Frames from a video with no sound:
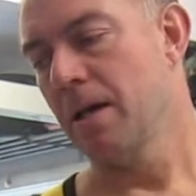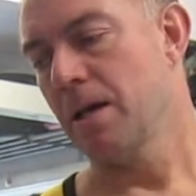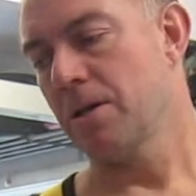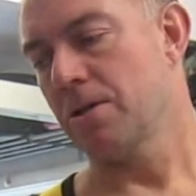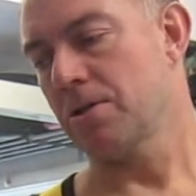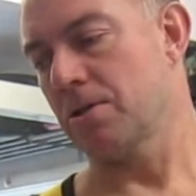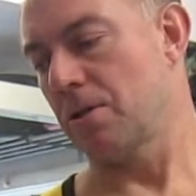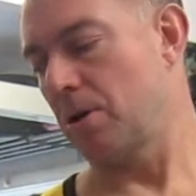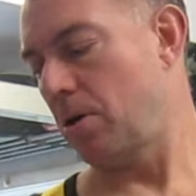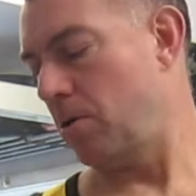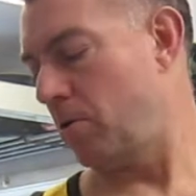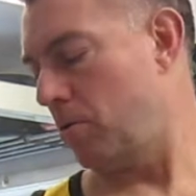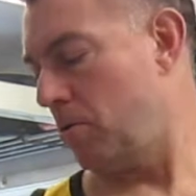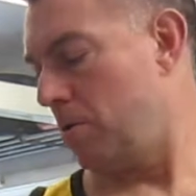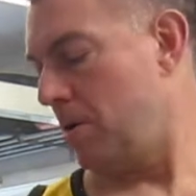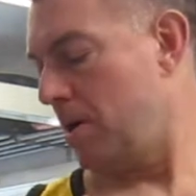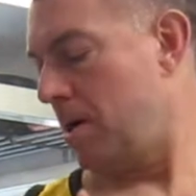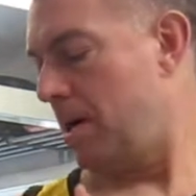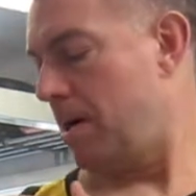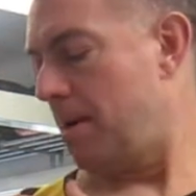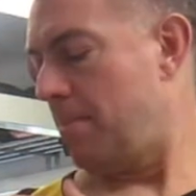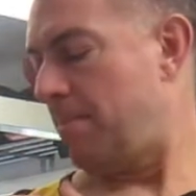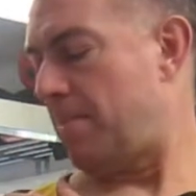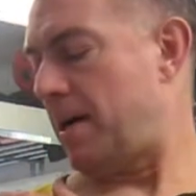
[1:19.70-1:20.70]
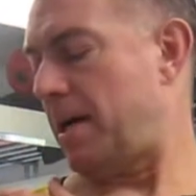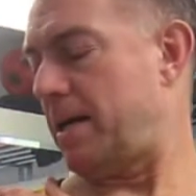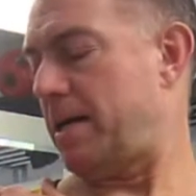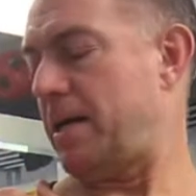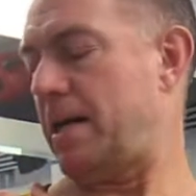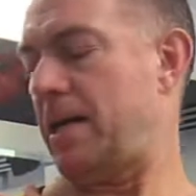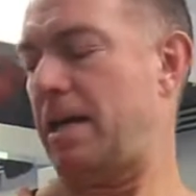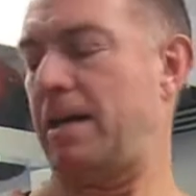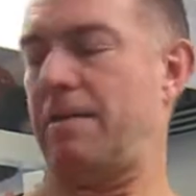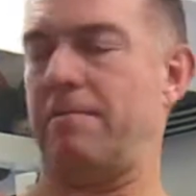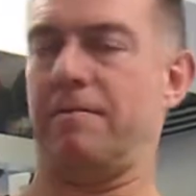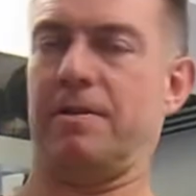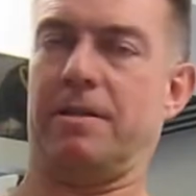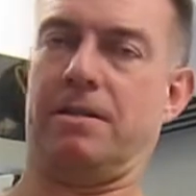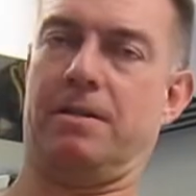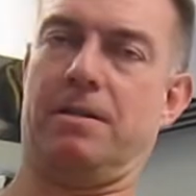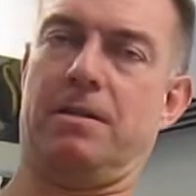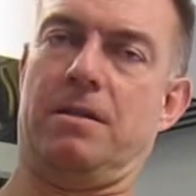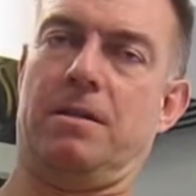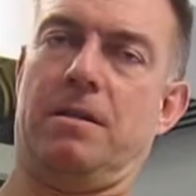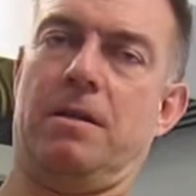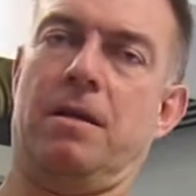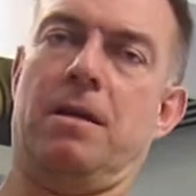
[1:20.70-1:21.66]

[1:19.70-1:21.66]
So by having